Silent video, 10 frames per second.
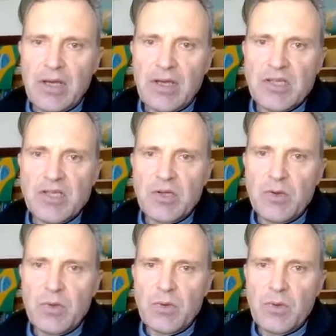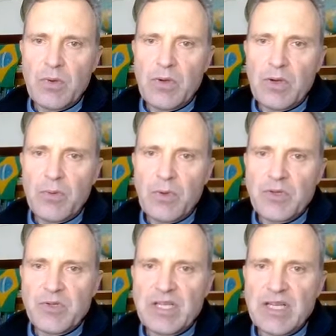So what
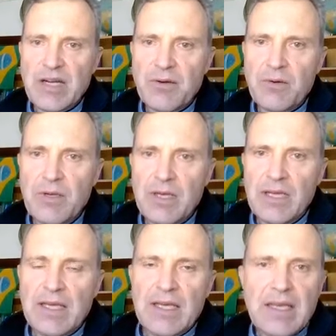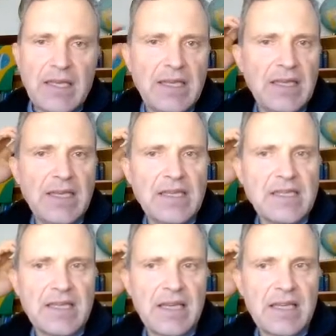you see now
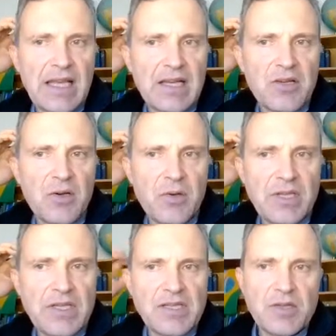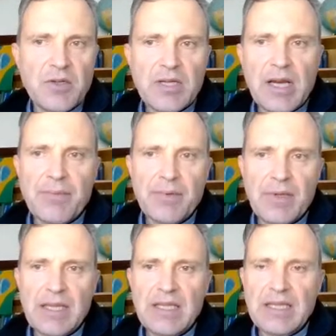is that code is looked up
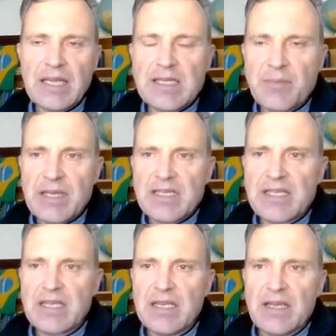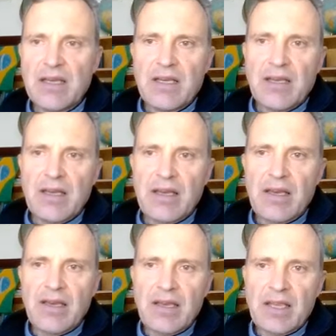in the database,
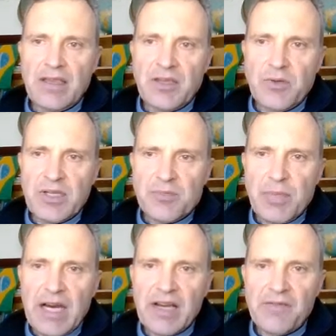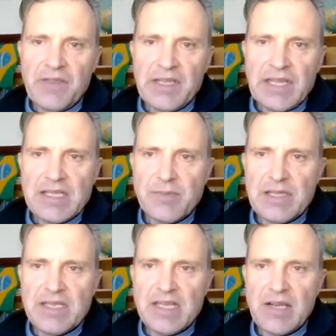in the US part of the
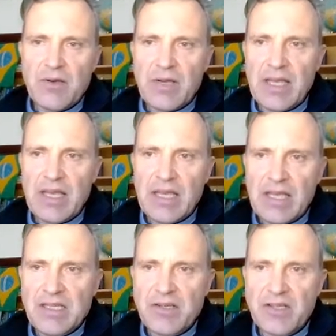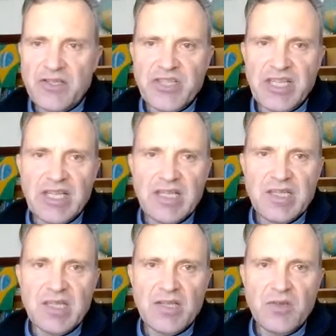database, saying, okay, it's Ultracet
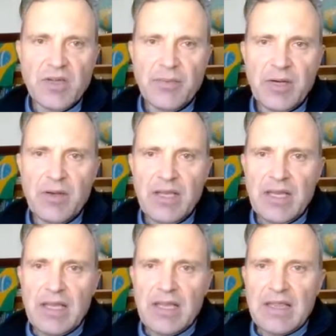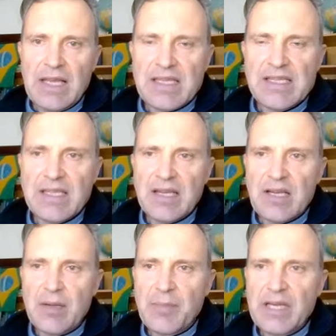he's talking about. That's a
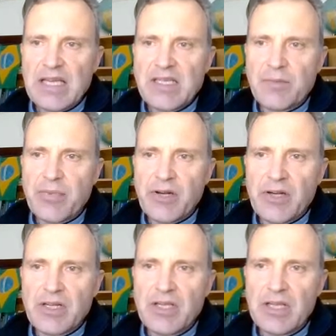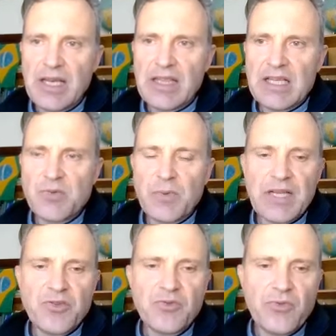combination product, and that's why
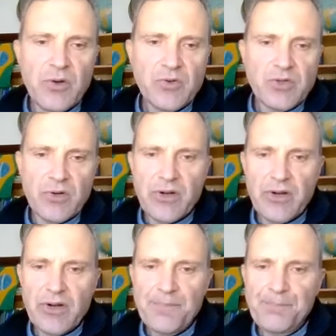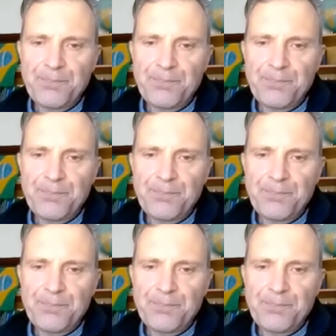2 rows occur.